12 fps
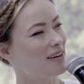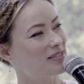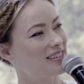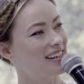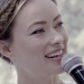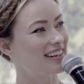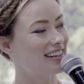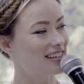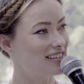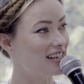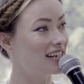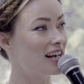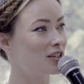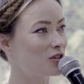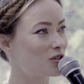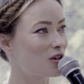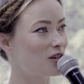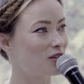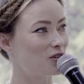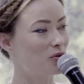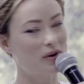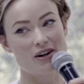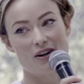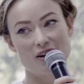love seeing like teenagers on
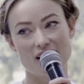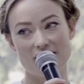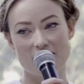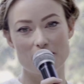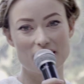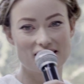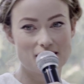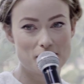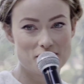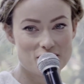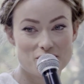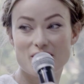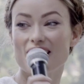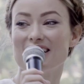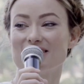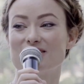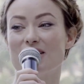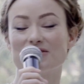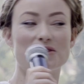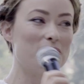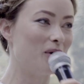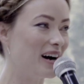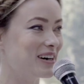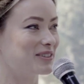Twitter giving me some of the greatest Oscar
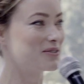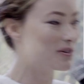Wilde.